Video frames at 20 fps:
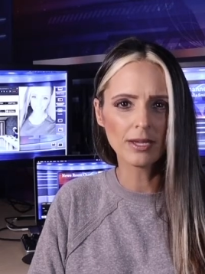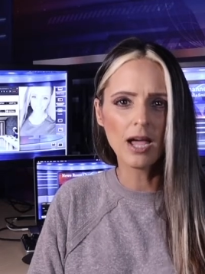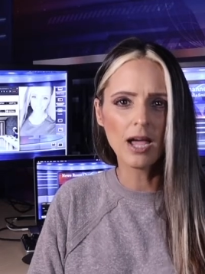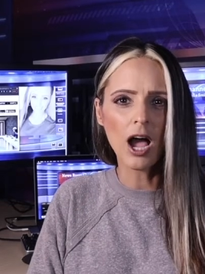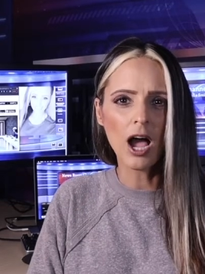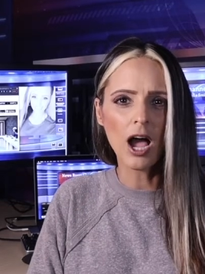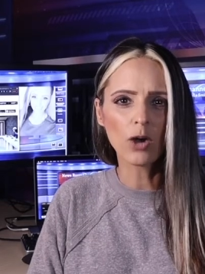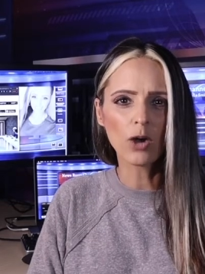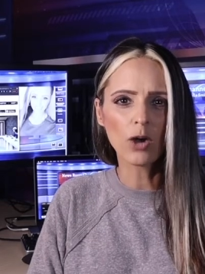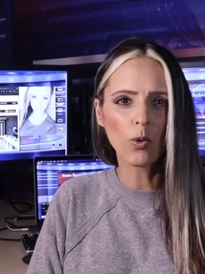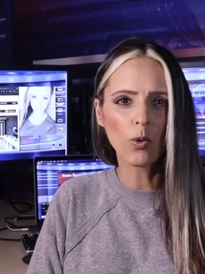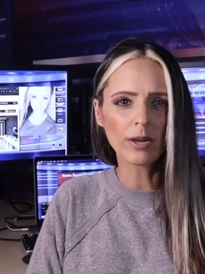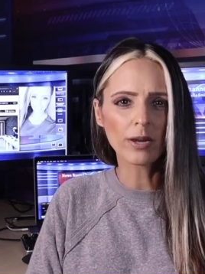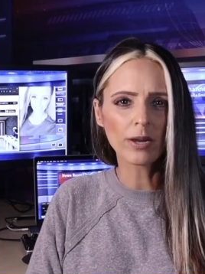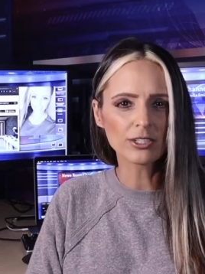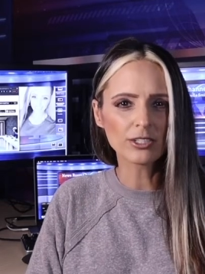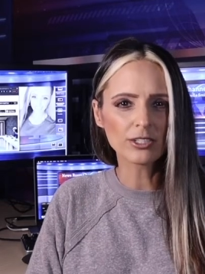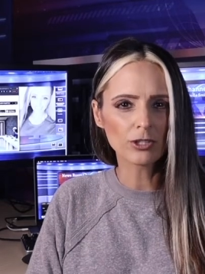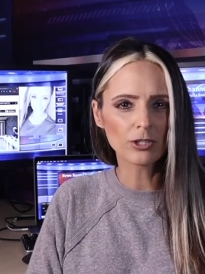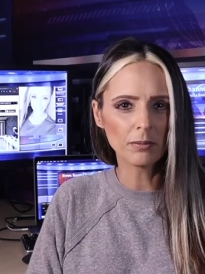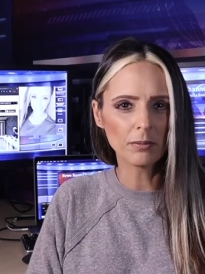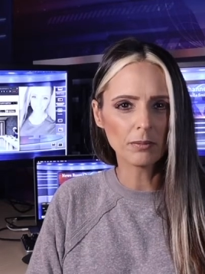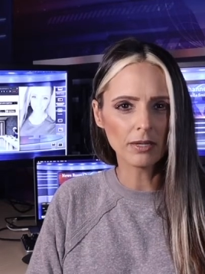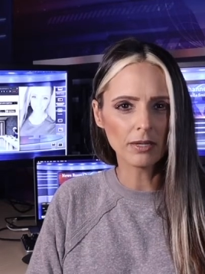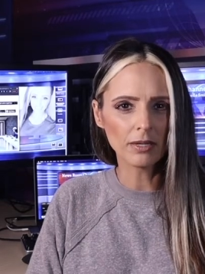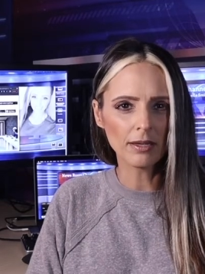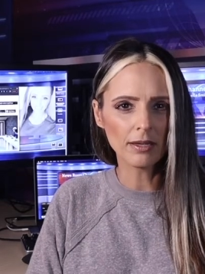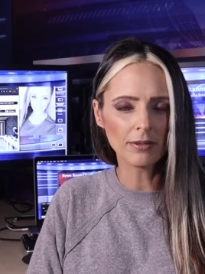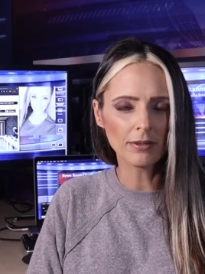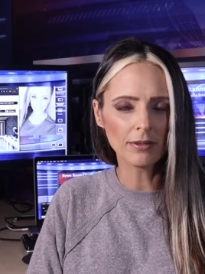According to
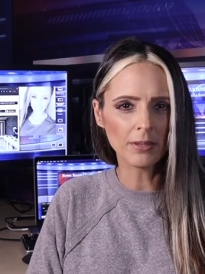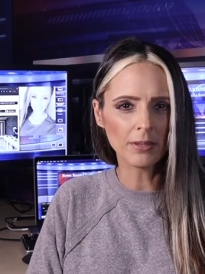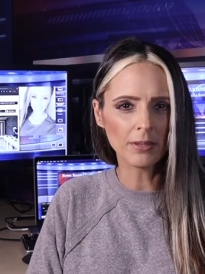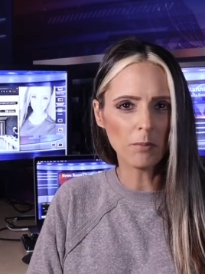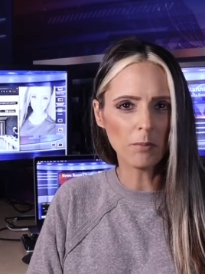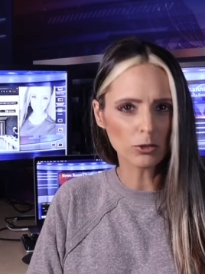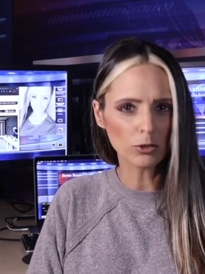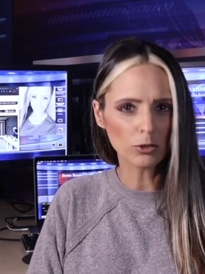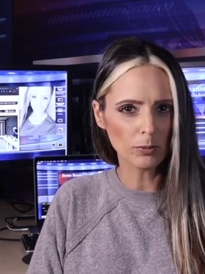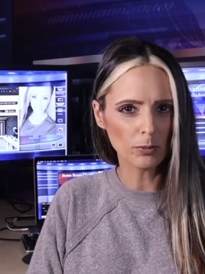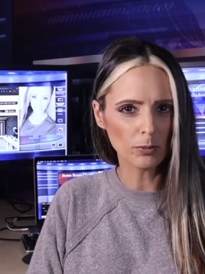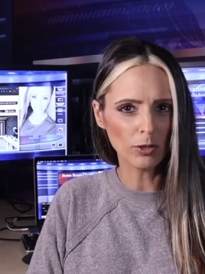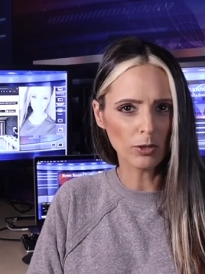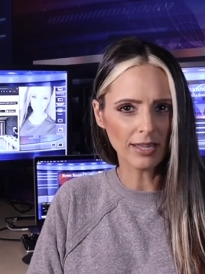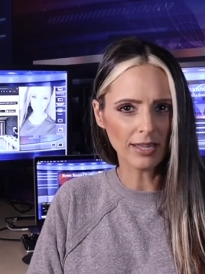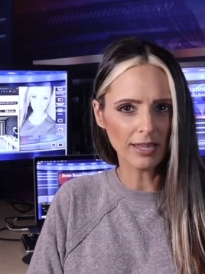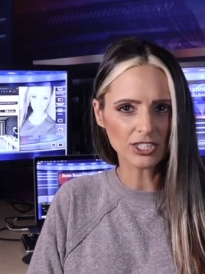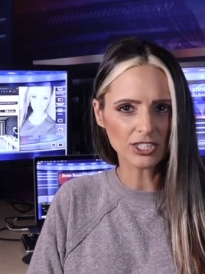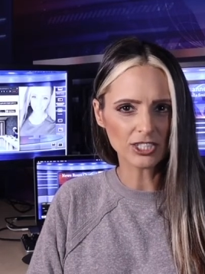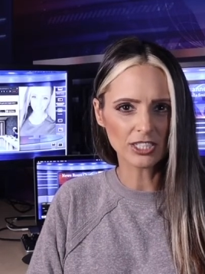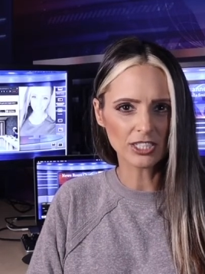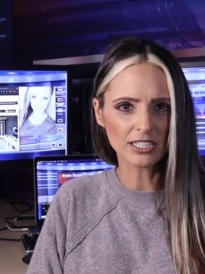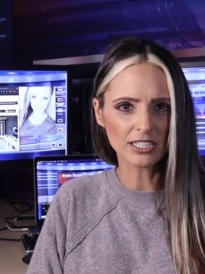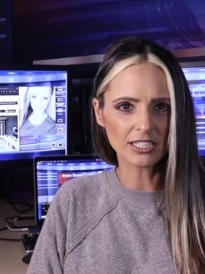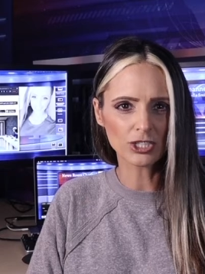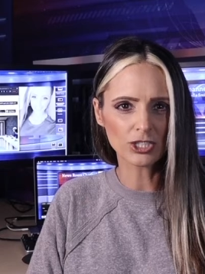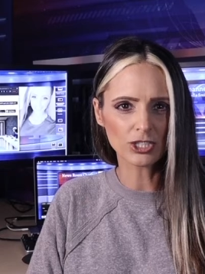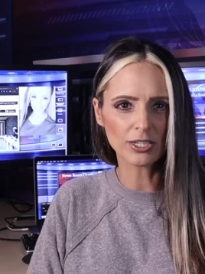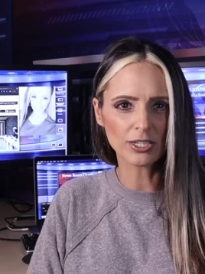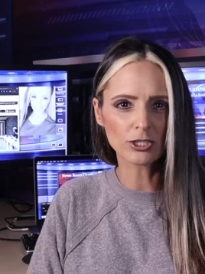the multiple election
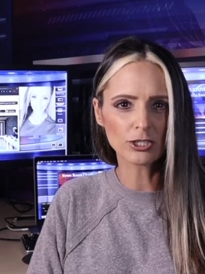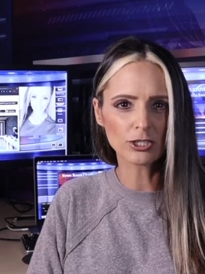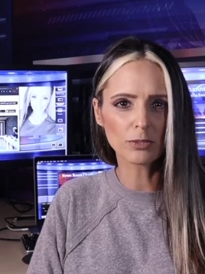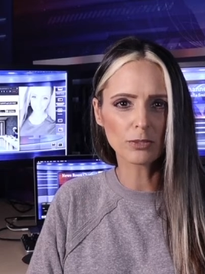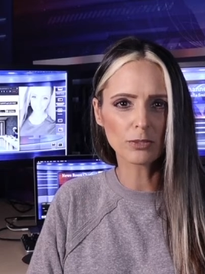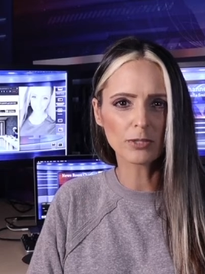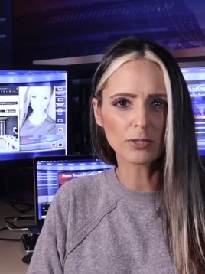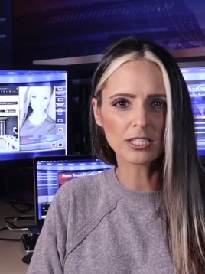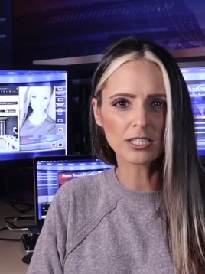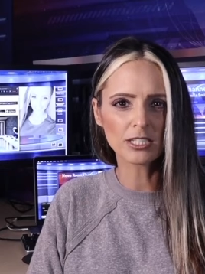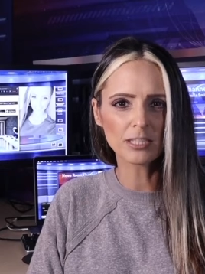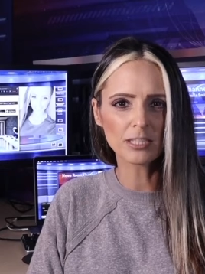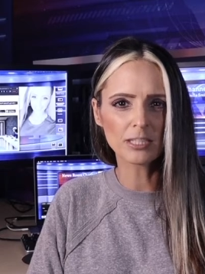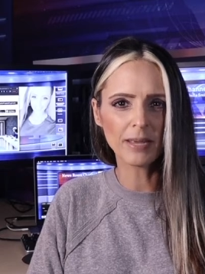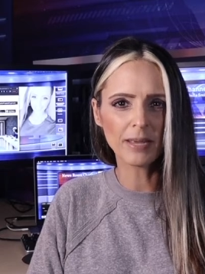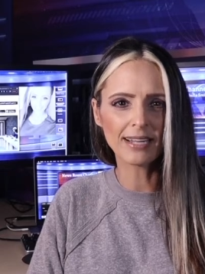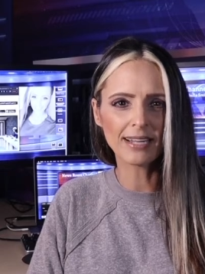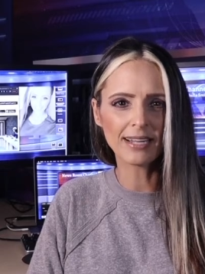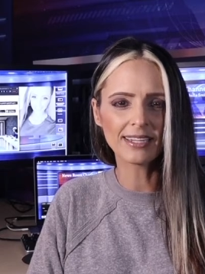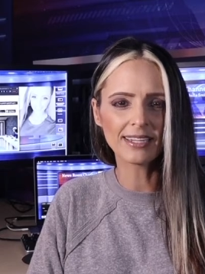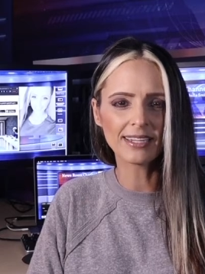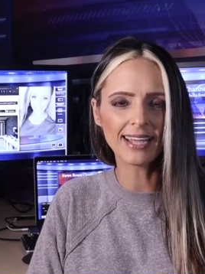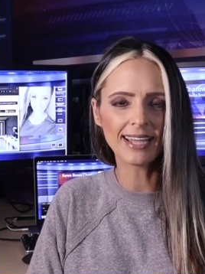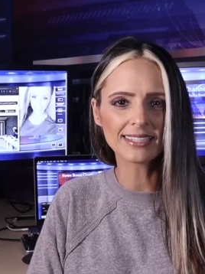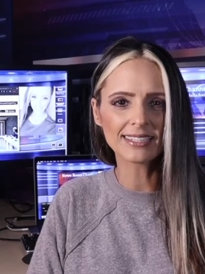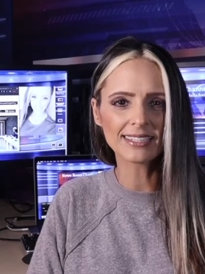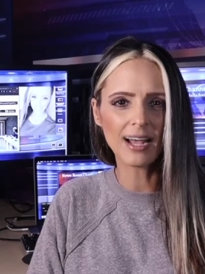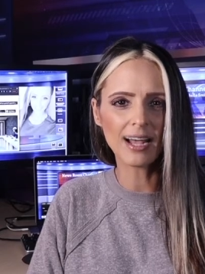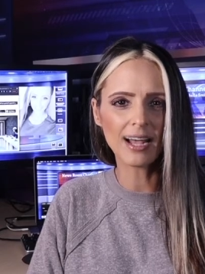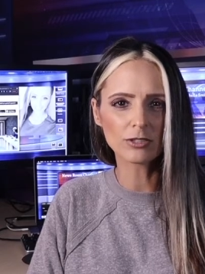districts to participate in the next
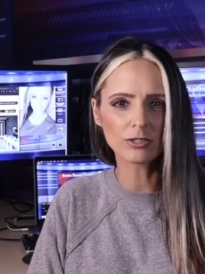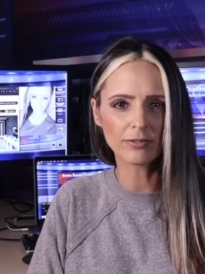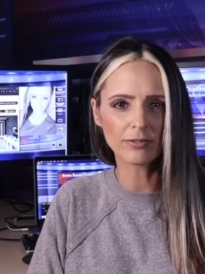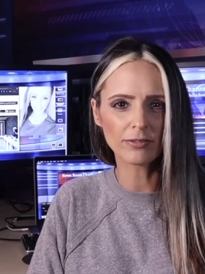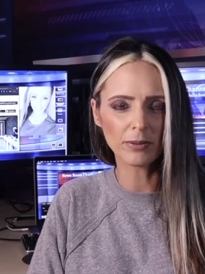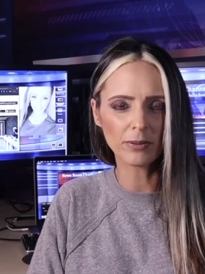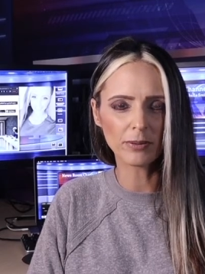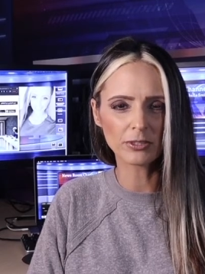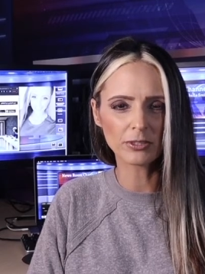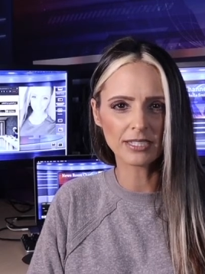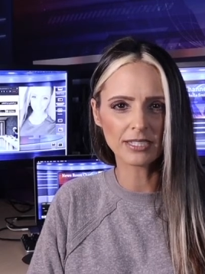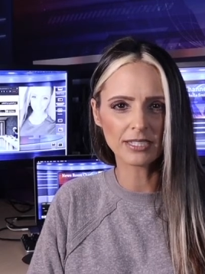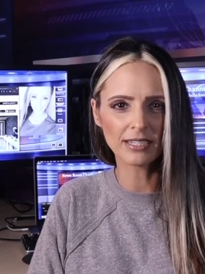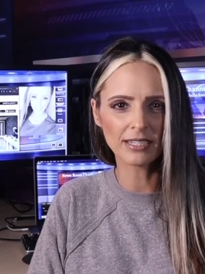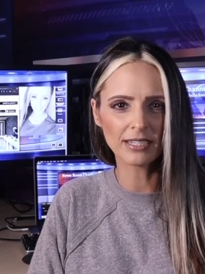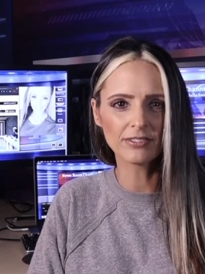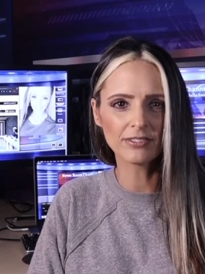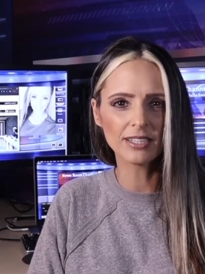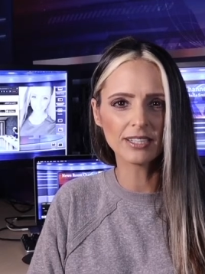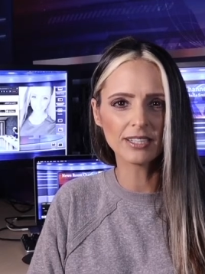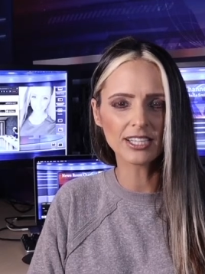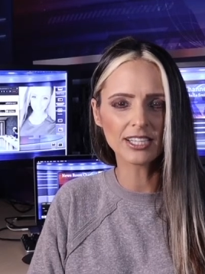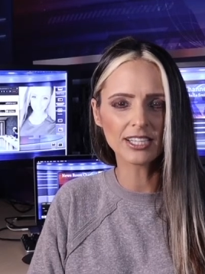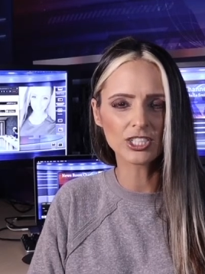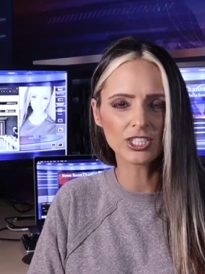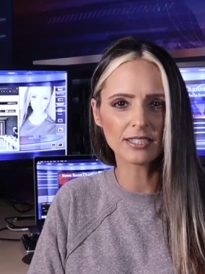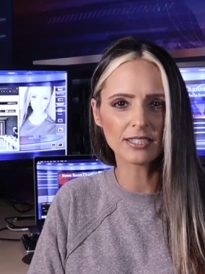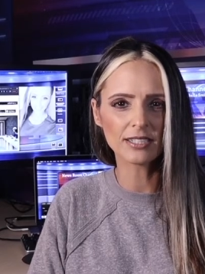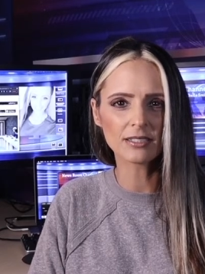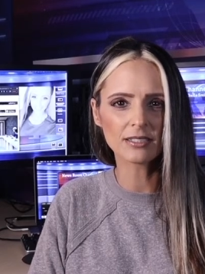House of Representatives
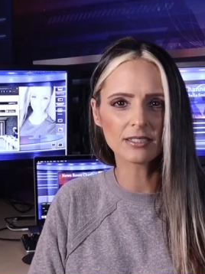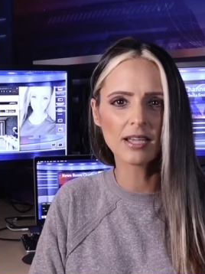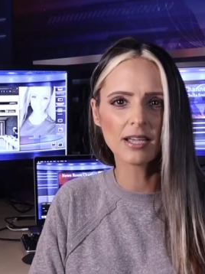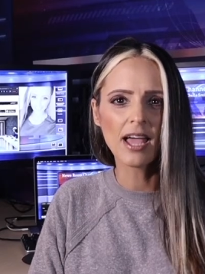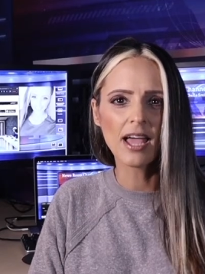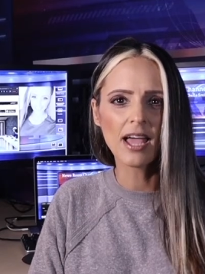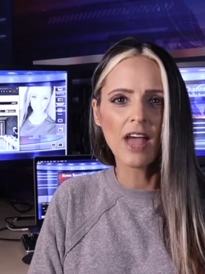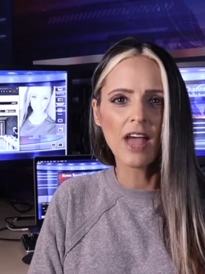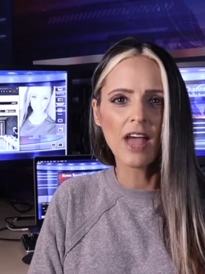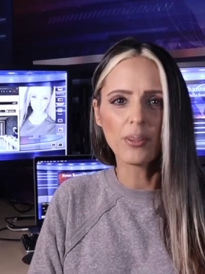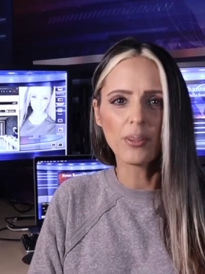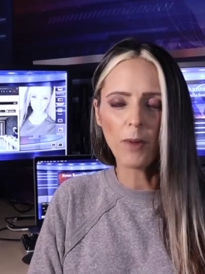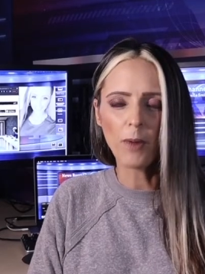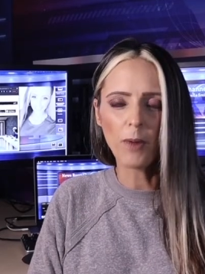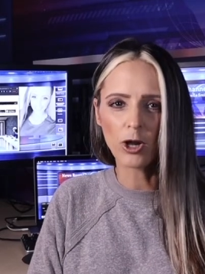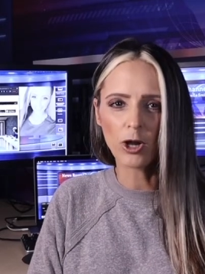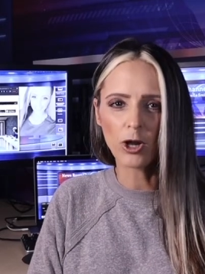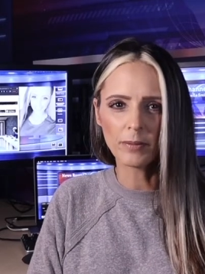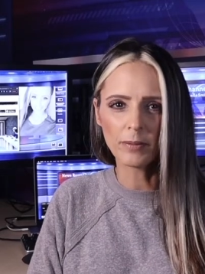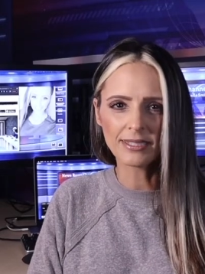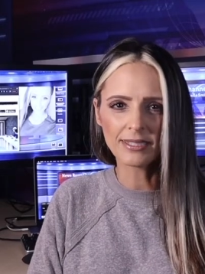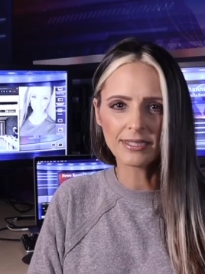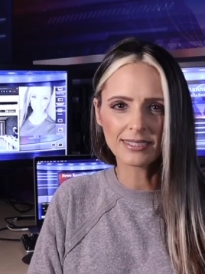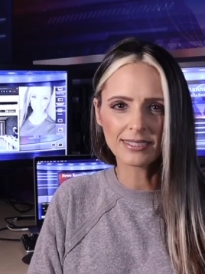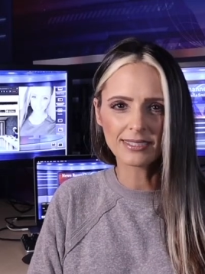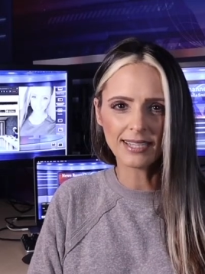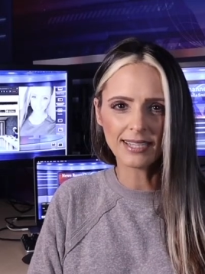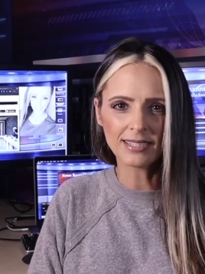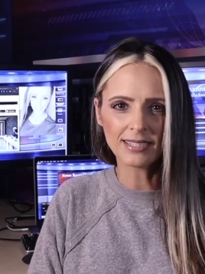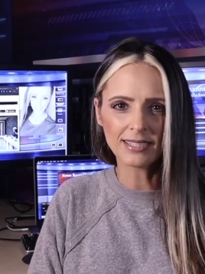elections, the parliament
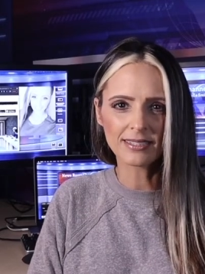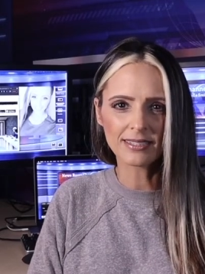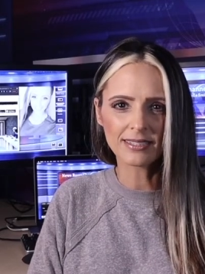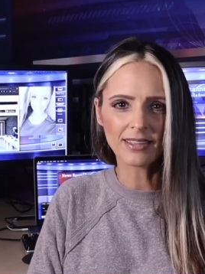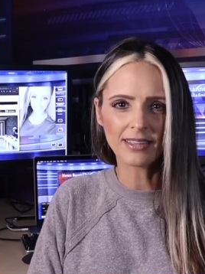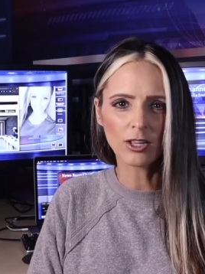states that the